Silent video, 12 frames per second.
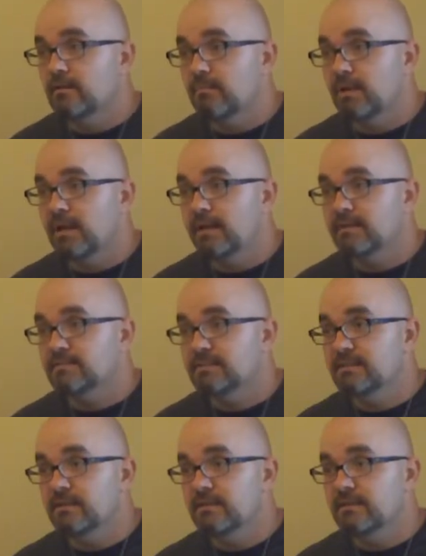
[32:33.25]
blind
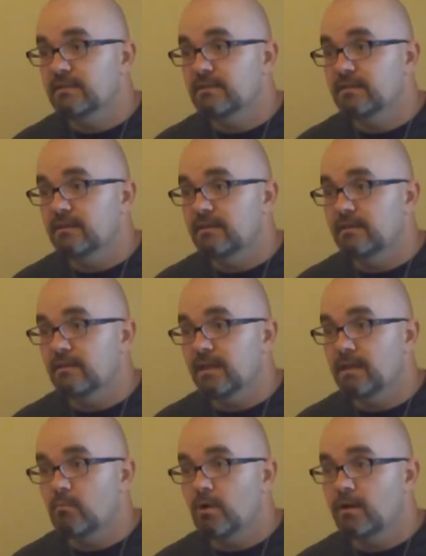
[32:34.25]
seeing and the
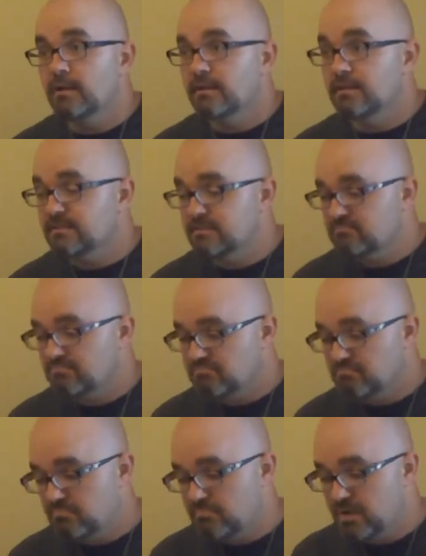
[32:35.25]
lame walking, that's
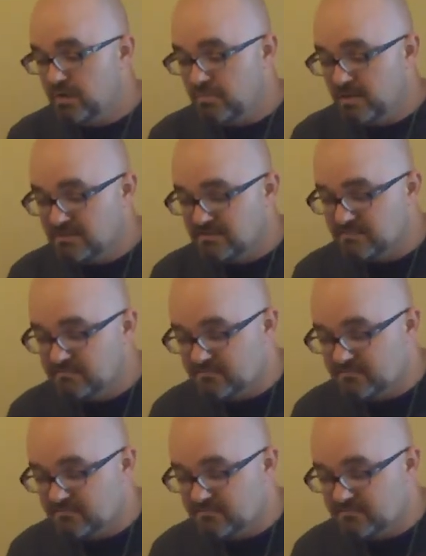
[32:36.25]
pretty impressive.